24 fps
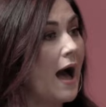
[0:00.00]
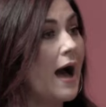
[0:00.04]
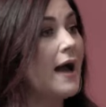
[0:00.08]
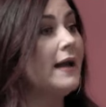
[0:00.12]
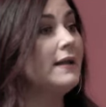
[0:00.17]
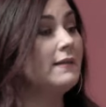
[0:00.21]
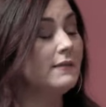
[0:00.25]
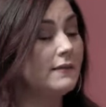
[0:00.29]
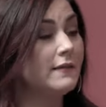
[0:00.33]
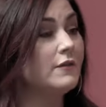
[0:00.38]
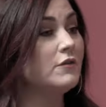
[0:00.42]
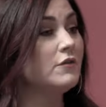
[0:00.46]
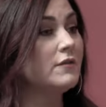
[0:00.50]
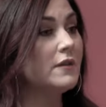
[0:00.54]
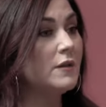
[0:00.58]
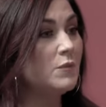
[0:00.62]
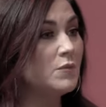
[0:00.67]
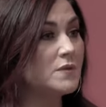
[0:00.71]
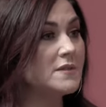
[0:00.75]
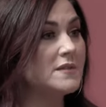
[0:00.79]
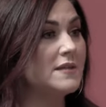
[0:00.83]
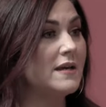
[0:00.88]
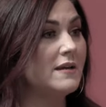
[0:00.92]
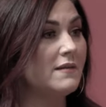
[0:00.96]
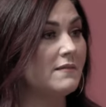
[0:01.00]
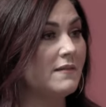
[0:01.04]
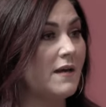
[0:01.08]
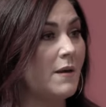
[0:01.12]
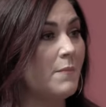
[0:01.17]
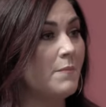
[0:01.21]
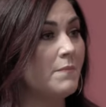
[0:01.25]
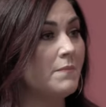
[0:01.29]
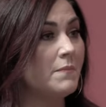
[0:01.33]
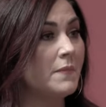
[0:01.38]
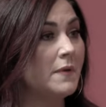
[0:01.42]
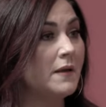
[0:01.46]
I literally will say to
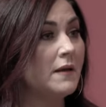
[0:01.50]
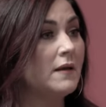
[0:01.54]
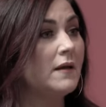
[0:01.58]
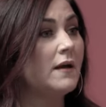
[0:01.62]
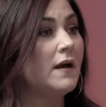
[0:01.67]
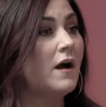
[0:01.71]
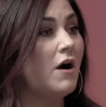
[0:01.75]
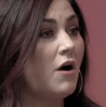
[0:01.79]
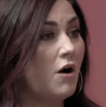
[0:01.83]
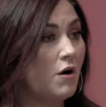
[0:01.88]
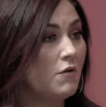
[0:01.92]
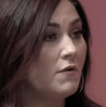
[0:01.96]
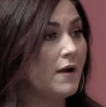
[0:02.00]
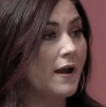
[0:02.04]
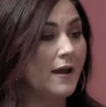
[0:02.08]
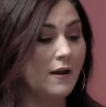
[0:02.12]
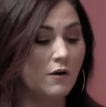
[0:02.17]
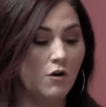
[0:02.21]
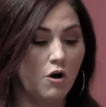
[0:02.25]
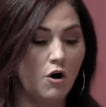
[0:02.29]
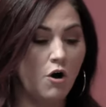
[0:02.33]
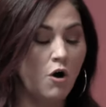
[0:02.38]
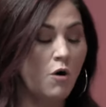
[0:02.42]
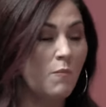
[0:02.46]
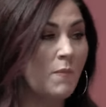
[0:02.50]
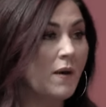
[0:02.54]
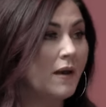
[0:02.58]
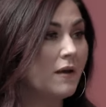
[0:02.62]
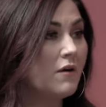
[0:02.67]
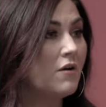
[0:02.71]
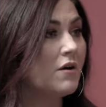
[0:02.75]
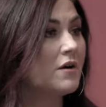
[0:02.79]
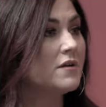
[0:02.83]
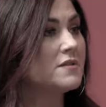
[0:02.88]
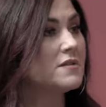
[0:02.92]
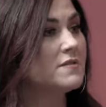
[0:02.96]
them, all right, all my
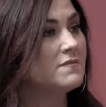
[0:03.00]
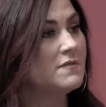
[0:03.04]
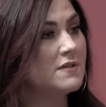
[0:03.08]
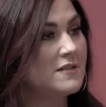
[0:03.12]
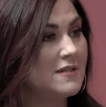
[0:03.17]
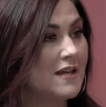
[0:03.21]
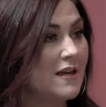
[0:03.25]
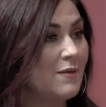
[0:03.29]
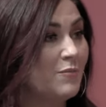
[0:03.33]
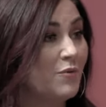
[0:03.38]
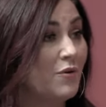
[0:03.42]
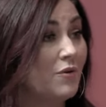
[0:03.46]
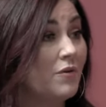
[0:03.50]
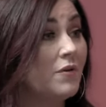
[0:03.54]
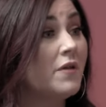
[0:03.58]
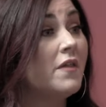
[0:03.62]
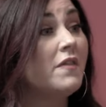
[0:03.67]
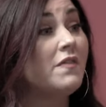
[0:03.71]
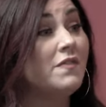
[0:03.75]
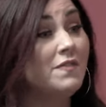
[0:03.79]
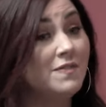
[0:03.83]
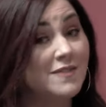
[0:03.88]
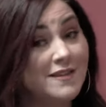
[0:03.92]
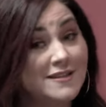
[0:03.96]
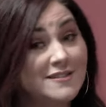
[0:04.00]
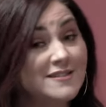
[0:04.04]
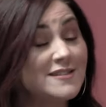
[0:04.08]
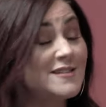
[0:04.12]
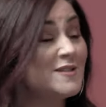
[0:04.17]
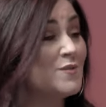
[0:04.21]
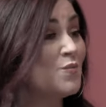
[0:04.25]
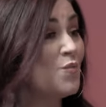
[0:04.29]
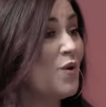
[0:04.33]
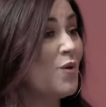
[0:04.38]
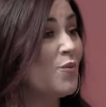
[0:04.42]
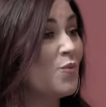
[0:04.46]
cards on the table. This
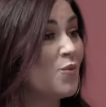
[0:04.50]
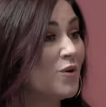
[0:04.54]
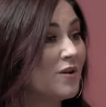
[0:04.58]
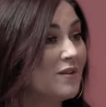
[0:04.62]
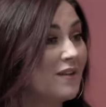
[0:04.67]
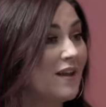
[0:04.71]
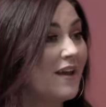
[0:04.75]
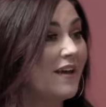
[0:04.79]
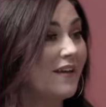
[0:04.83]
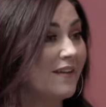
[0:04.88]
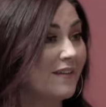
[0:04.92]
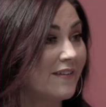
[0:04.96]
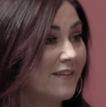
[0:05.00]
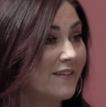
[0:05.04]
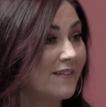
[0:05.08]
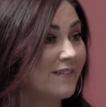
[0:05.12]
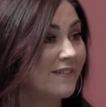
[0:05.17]
is what we're like.